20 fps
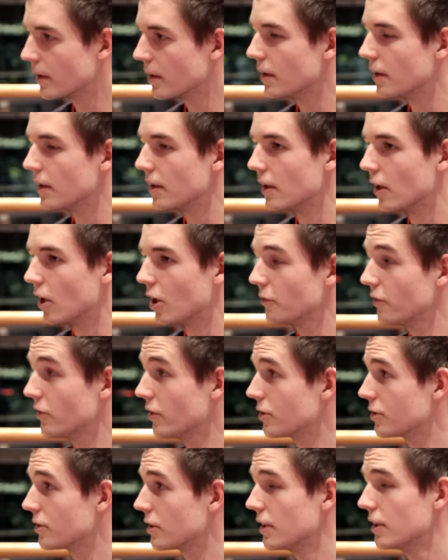
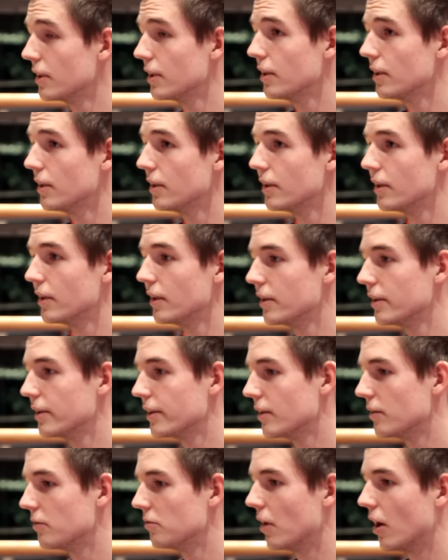Obviously,
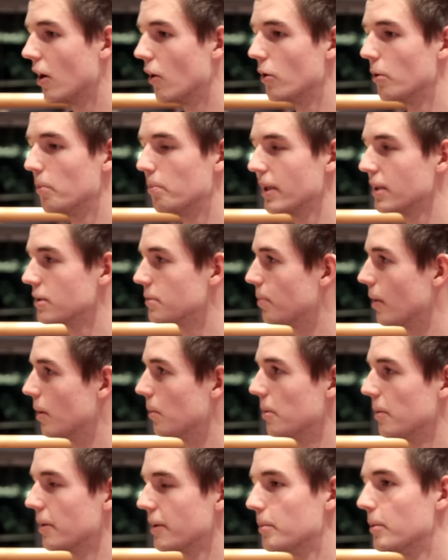our biggest
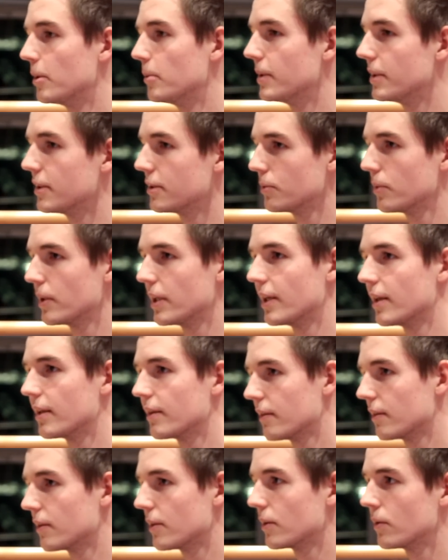problem at the moment is
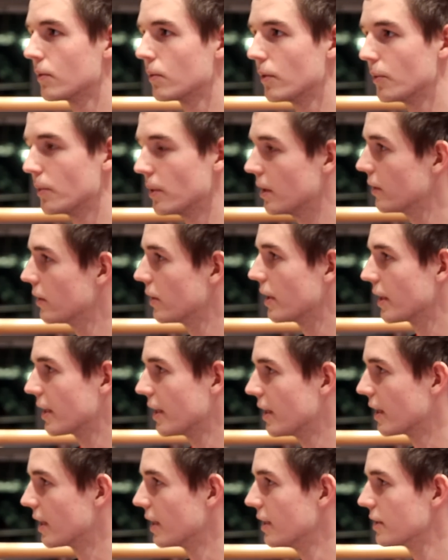we're really good at
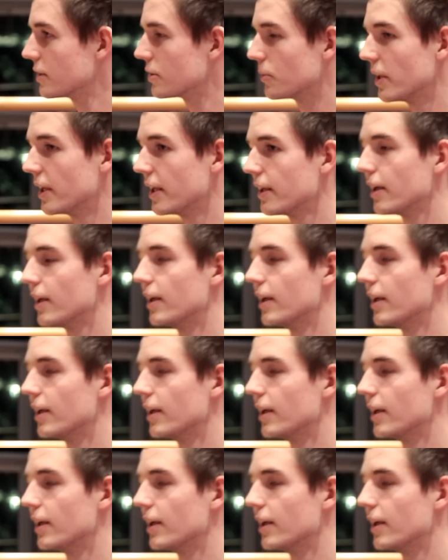getting leads, right?